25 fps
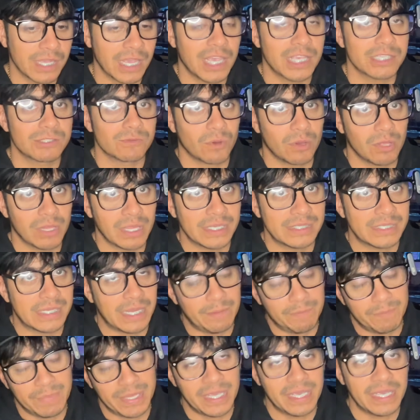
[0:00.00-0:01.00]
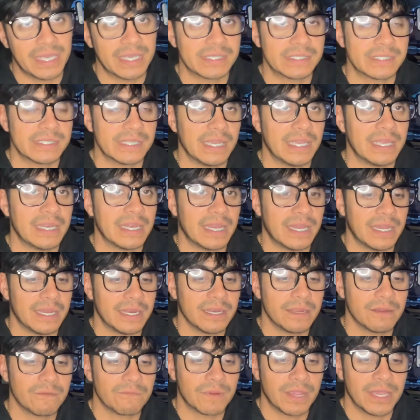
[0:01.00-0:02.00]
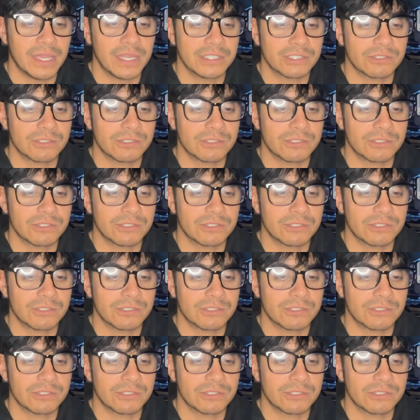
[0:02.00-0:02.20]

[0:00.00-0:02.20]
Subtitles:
as well as a PSA 9, right?